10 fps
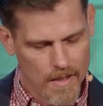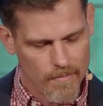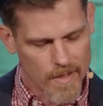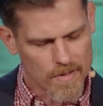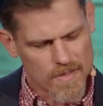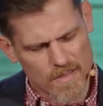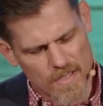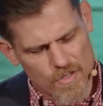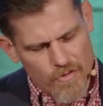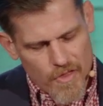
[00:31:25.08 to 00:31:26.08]
Because
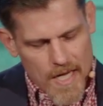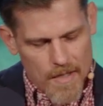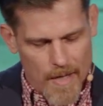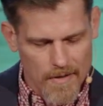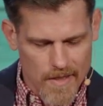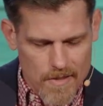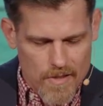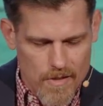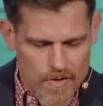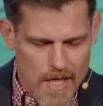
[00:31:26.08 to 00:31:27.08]
because you think about this
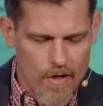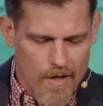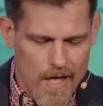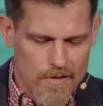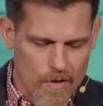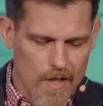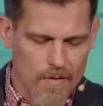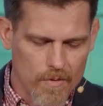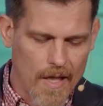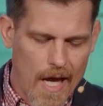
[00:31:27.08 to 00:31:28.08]
and you say, okay,
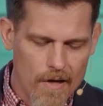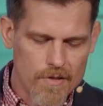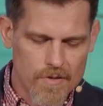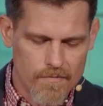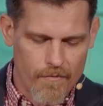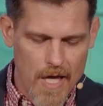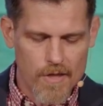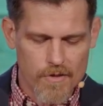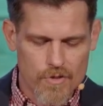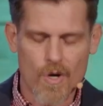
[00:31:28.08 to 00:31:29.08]
Tony, well, how does
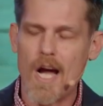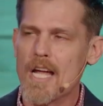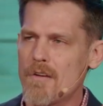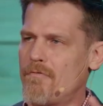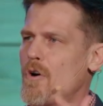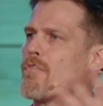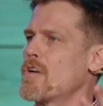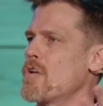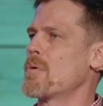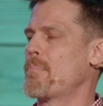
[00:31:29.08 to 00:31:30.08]
faith triumph over
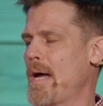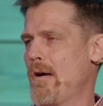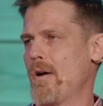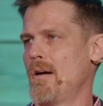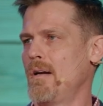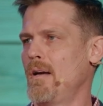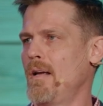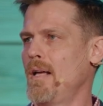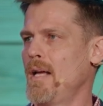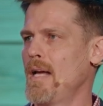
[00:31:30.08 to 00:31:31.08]
human power?
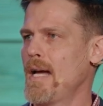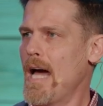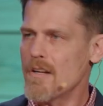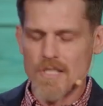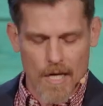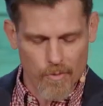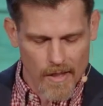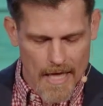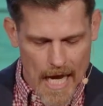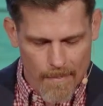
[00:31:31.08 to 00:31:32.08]
How does that
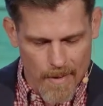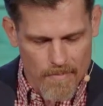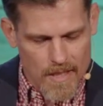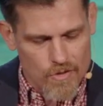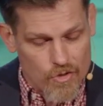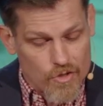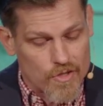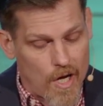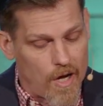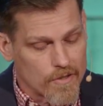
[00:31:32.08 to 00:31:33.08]
really happen? Because you
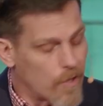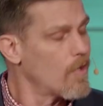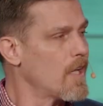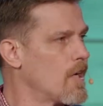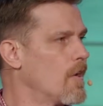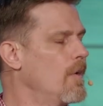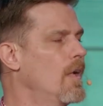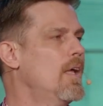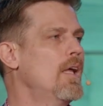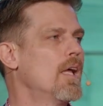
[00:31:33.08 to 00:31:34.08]
just talked earlier
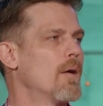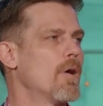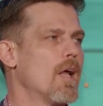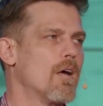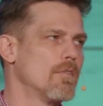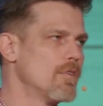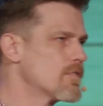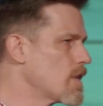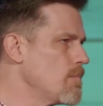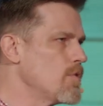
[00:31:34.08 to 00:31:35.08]
about how
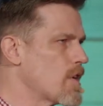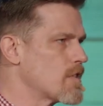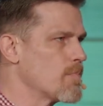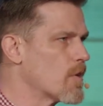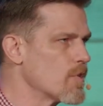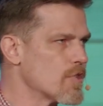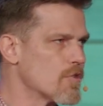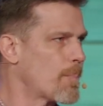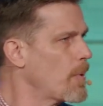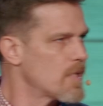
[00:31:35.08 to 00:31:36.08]
some New Testament
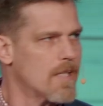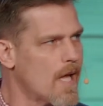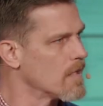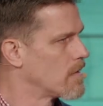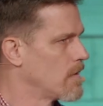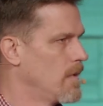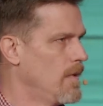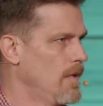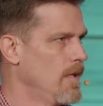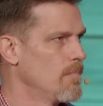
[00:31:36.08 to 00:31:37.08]
Christians are put to death
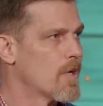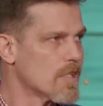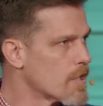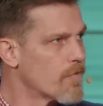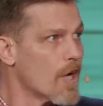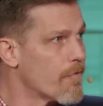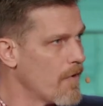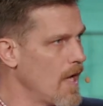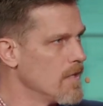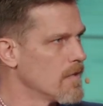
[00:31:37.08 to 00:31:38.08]
because of their
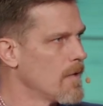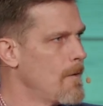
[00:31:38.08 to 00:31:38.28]
faith.